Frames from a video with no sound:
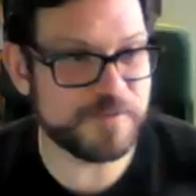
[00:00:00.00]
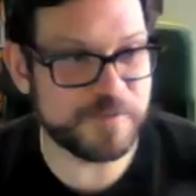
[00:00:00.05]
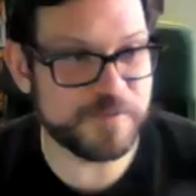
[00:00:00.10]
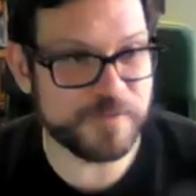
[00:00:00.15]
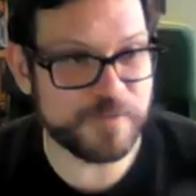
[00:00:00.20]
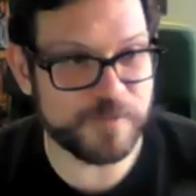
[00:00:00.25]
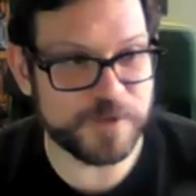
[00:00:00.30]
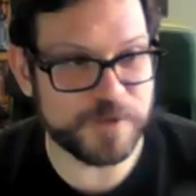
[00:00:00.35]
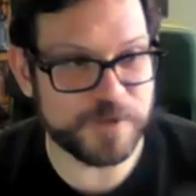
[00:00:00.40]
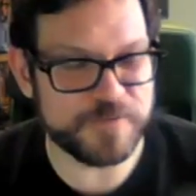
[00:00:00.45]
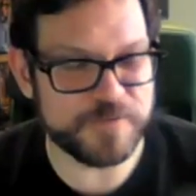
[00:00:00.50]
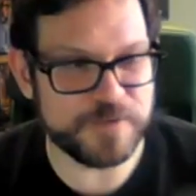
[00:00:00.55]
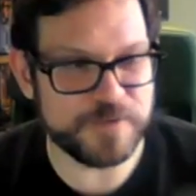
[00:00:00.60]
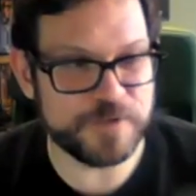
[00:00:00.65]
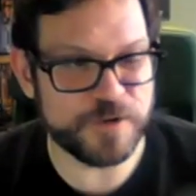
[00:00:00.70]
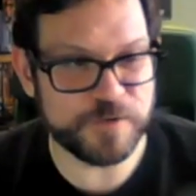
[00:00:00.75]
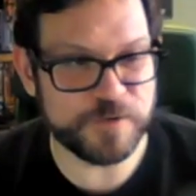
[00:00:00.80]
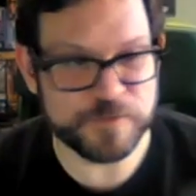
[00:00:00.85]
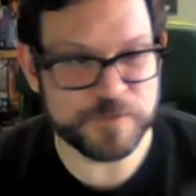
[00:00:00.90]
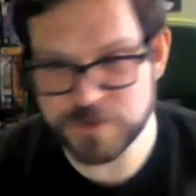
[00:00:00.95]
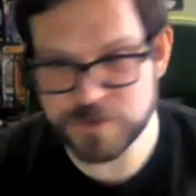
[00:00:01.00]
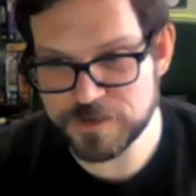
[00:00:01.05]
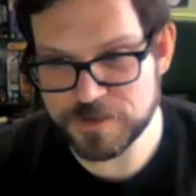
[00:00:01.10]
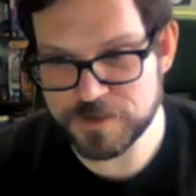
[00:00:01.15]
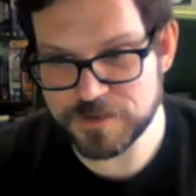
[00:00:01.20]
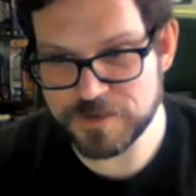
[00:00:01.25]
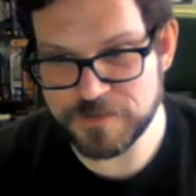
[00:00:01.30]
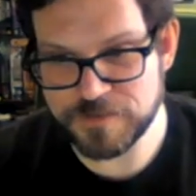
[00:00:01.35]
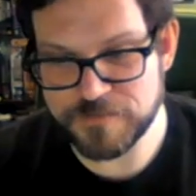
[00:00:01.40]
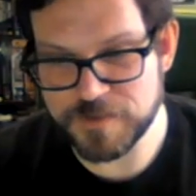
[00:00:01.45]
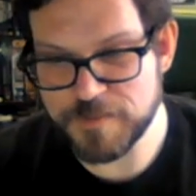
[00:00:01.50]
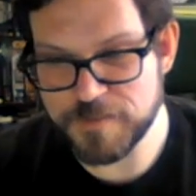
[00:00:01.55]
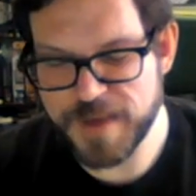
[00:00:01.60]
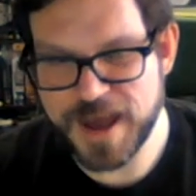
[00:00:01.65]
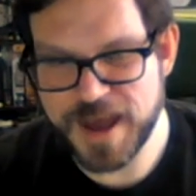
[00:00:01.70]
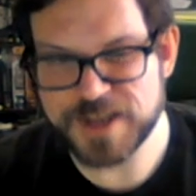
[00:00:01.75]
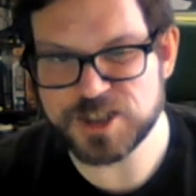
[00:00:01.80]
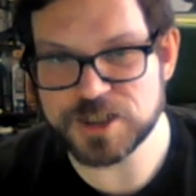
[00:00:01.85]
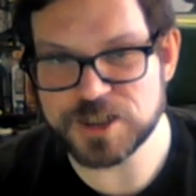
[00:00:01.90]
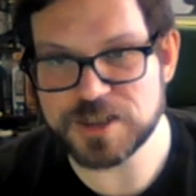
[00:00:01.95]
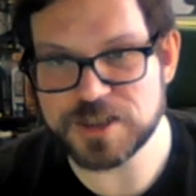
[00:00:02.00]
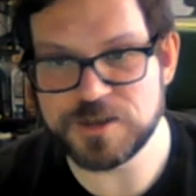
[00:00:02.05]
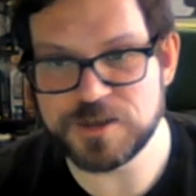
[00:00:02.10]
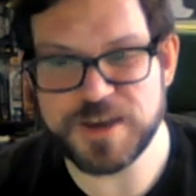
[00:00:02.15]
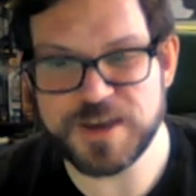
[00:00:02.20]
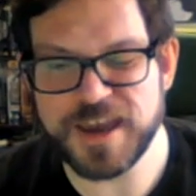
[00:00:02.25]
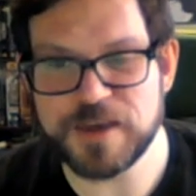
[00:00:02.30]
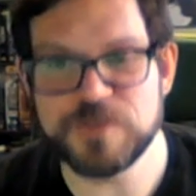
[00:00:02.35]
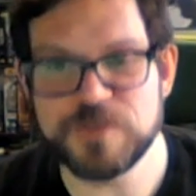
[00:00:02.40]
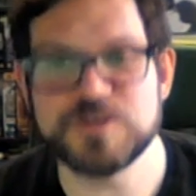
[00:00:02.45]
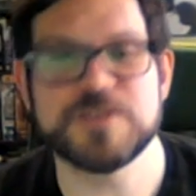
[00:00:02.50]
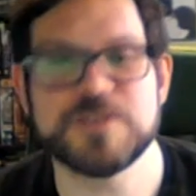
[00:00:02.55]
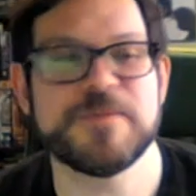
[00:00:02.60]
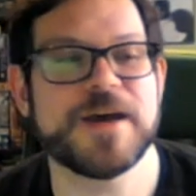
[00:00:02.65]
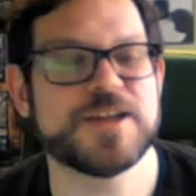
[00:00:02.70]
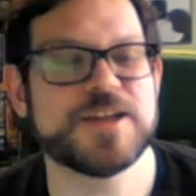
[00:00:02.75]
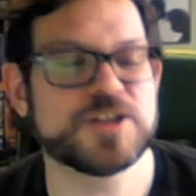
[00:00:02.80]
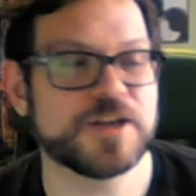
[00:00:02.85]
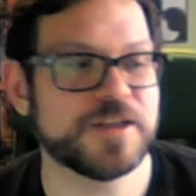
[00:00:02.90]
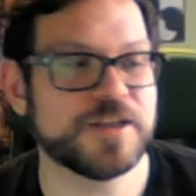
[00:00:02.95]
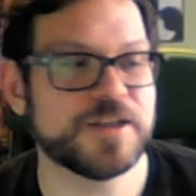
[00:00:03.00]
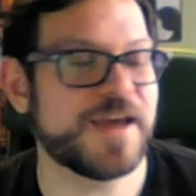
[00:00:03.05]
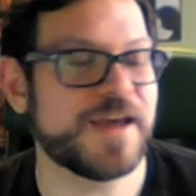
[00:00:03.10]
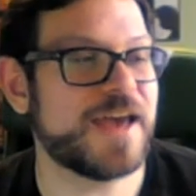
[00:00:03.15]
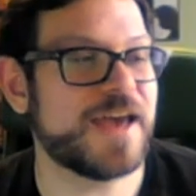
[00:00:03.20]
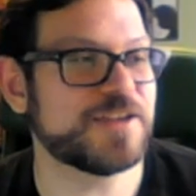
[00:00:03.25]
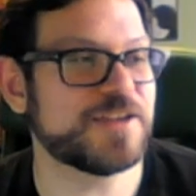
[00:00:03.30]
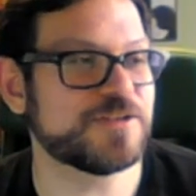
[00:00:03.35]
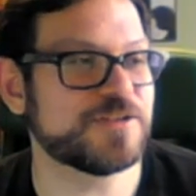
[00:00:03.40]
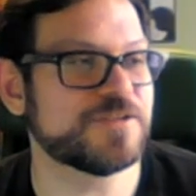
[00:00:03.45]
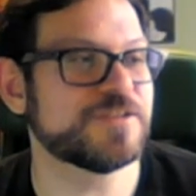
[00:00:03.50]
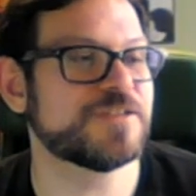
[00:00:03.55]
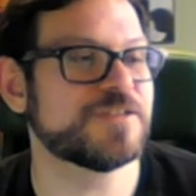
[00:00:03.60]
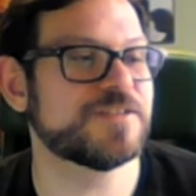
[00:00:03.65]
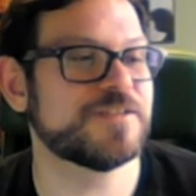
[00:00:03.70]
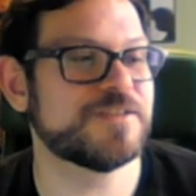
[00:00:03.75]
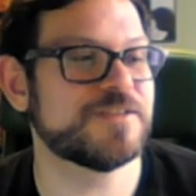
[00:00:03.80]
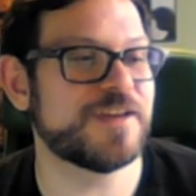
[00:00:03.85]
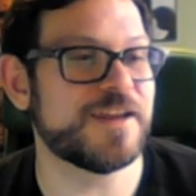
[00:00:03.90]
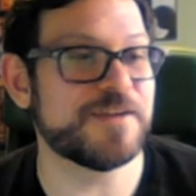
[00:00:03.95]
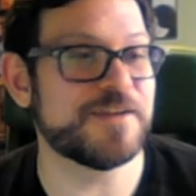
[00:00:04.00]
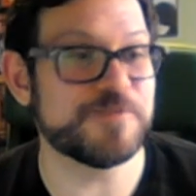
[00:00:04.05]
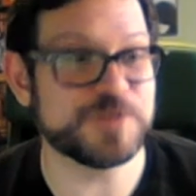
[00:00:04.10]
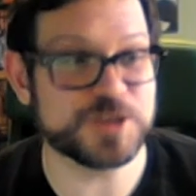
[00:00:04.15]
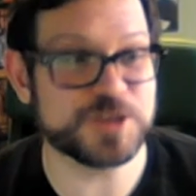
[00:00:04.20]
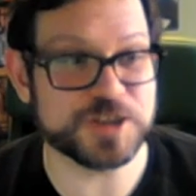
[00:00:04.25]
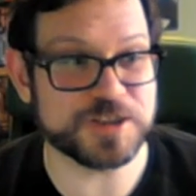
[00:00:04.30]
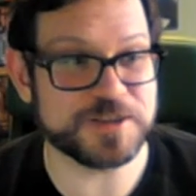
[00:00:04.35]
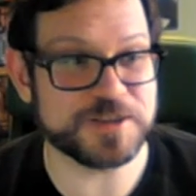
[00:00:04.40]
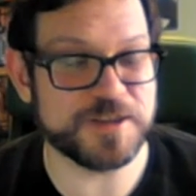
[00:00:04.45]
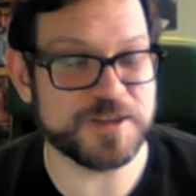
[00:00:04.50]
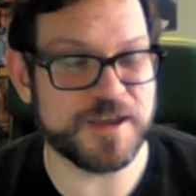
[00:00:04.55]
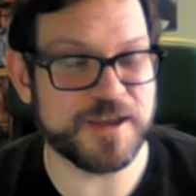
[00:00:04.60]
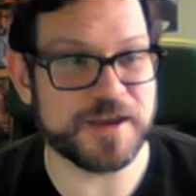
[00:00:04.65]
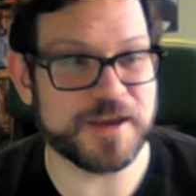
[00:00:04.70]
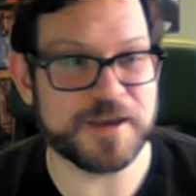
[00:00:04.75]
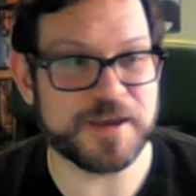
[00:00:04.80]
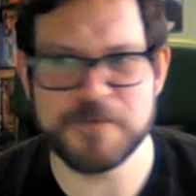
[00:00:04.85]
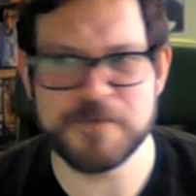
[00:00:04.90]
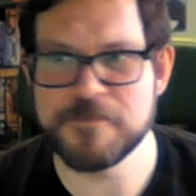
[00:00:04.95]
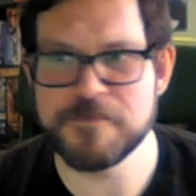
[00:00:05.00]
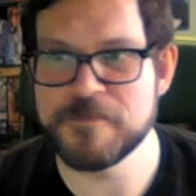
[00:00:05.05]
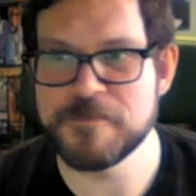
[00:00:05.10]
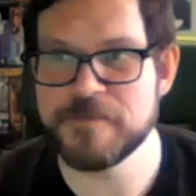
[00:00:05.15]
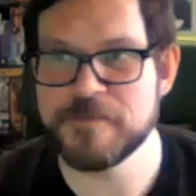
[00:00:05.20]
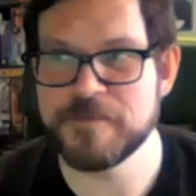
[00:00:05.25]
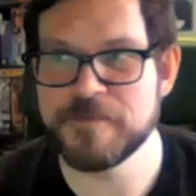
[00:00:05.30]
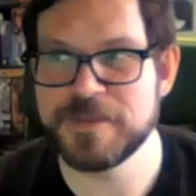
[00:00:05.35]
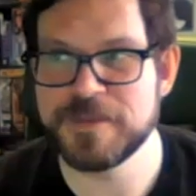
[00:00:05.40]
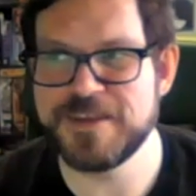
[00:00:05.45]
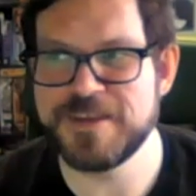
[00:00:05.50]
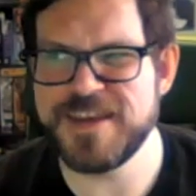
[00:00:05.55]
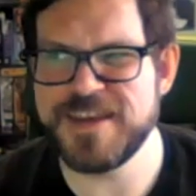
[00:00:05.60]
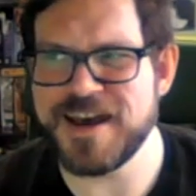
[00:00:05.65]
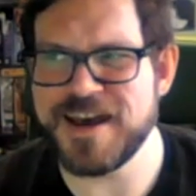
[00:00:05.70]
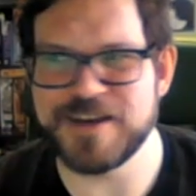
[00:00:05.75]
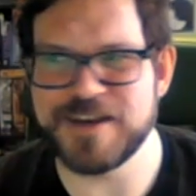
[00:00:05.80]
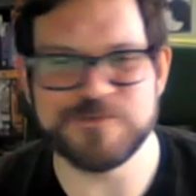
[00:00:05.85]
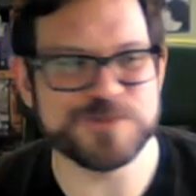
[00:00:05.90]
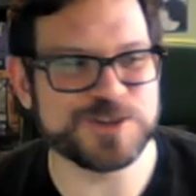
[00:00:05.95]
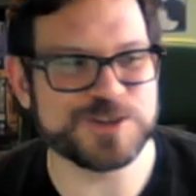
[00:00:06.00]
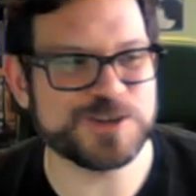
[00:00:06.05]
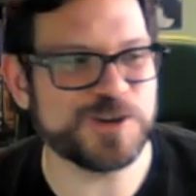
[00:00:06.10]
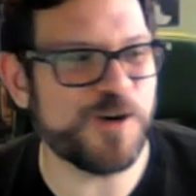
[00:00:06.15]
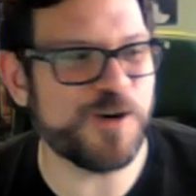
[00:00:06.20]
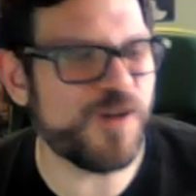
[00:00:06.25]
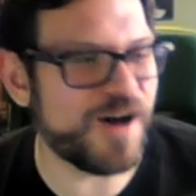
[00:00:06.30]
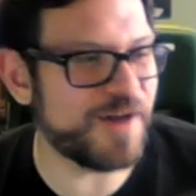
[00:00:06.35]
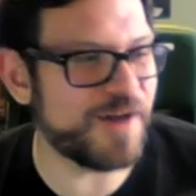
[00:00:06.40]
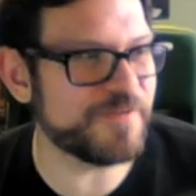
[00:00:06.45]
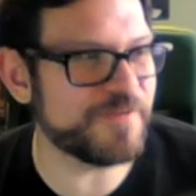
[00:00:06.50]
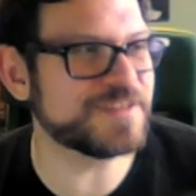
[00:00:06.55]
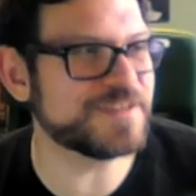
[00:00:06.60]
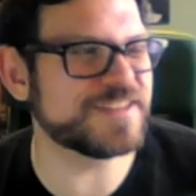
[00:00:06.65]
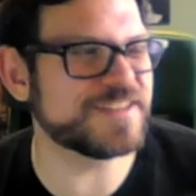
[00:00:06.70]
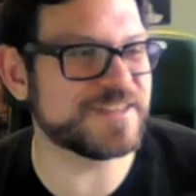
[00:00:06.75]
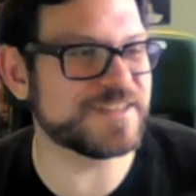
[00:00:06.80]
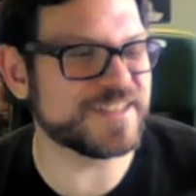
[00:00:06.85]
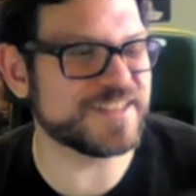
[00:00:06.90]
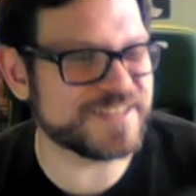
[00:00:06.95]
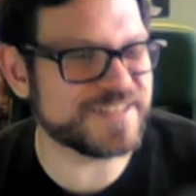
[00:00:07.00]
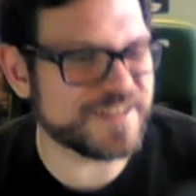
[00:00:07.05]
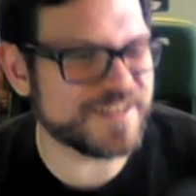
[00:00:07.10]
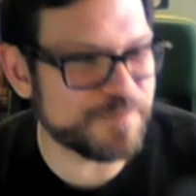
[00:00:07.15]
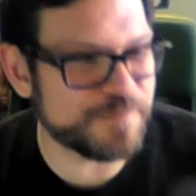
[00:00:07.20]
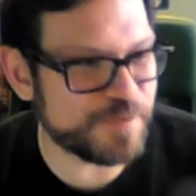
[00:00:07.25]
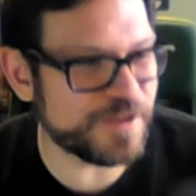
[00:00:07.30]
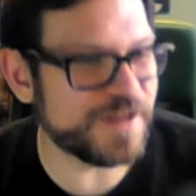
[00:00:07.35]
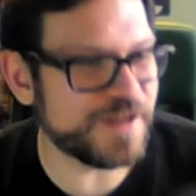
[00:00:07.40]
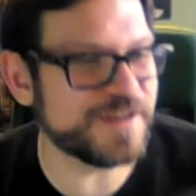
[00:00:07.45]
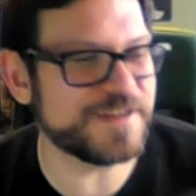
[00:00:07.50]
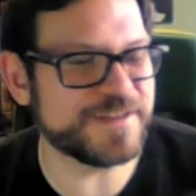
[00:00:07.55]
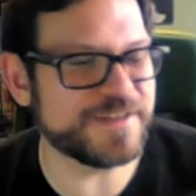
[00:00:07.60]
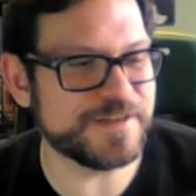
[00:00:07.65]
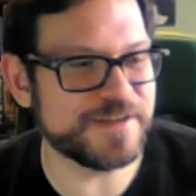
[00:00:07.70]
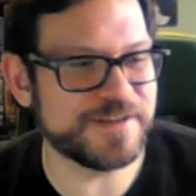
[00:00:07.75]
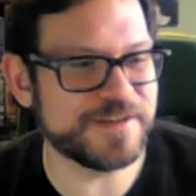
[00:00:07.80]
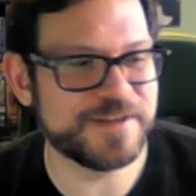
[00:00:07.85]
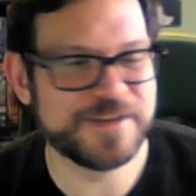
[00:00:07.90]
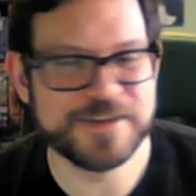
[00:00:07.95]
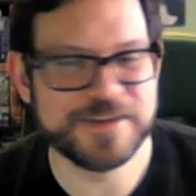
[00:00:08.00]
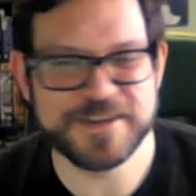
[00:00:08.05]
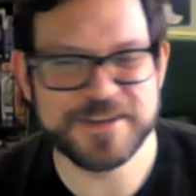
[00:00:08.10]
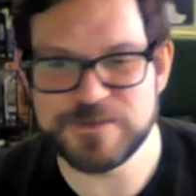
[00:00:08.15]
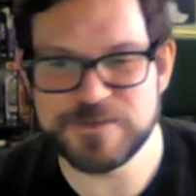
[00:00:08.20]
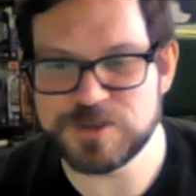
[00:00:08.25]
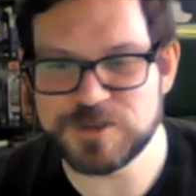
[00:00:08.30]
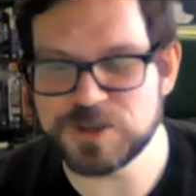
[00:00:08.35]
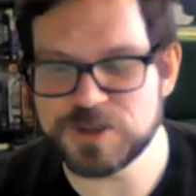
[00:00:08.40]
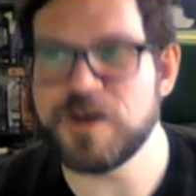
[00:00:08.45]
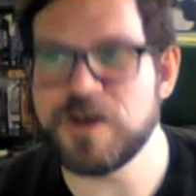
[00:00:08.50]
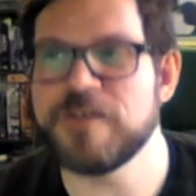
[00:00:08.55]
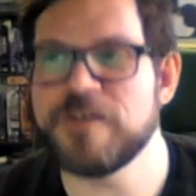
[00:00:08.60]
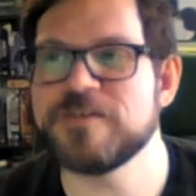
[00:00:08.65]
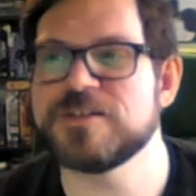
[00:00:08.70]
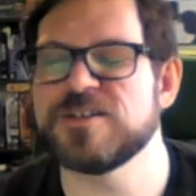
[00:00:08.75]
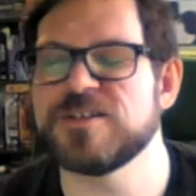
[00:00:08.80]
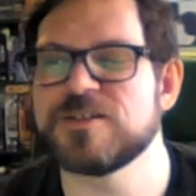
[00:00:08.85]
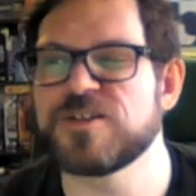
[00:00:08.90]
what if if the magic, you can't use the magic on the hazards? And it was just like, yeah, it was so obvious. It's a simple idea. It was so obvious. It's